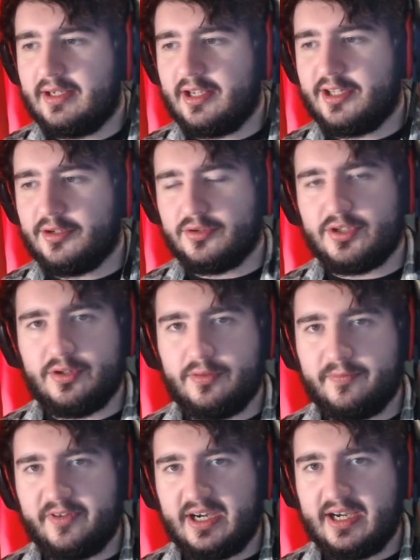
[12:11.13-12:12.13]
a
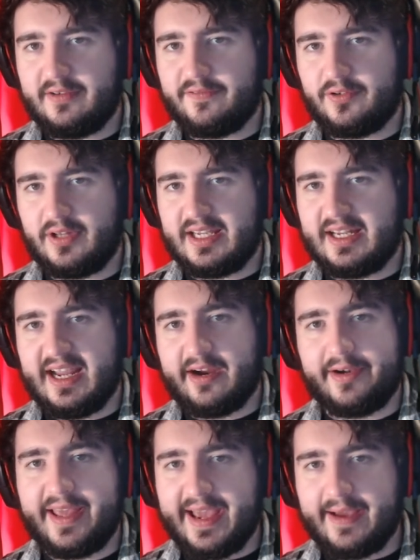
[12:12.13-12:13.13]
YouTube VOD for like an hour
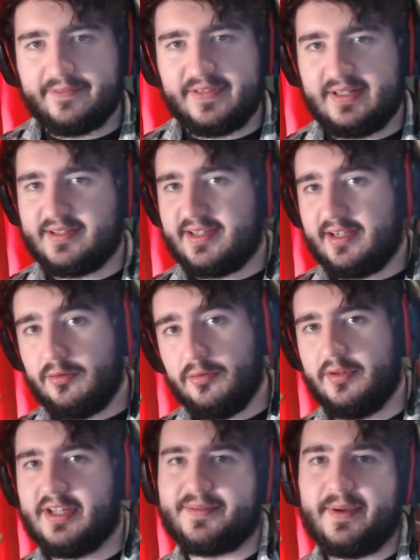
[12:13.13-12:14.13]
and a half, and then it's like,
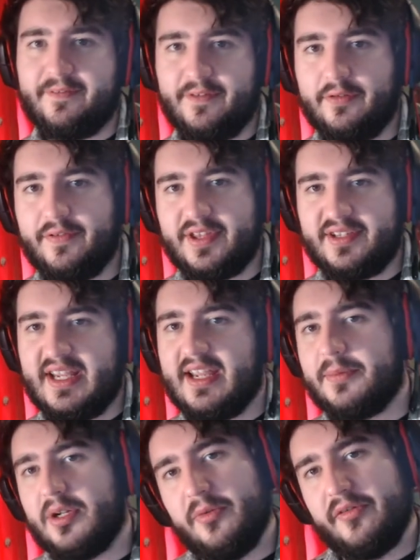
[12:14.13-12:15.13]
cool, that's my fill for the day.
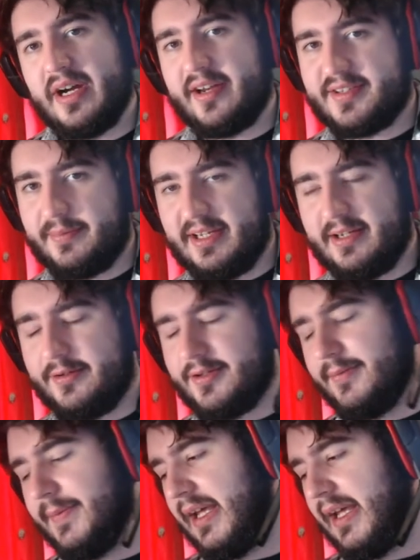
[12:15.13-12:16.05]
I'm going to move on to something else.